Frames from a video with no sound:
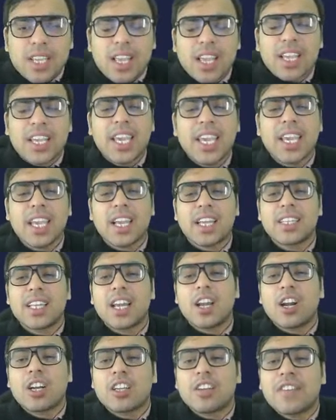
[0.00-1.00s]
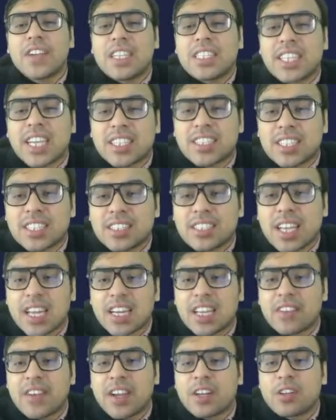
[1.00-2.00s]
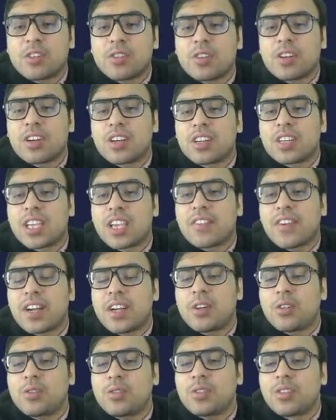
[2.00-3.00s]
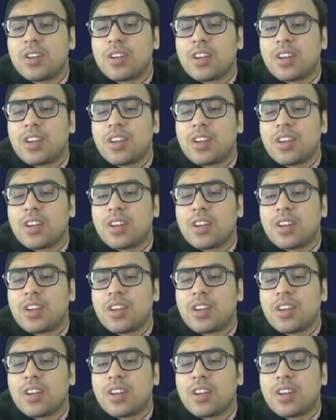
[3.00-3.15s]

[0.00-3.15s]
ki there are lot of injections are given to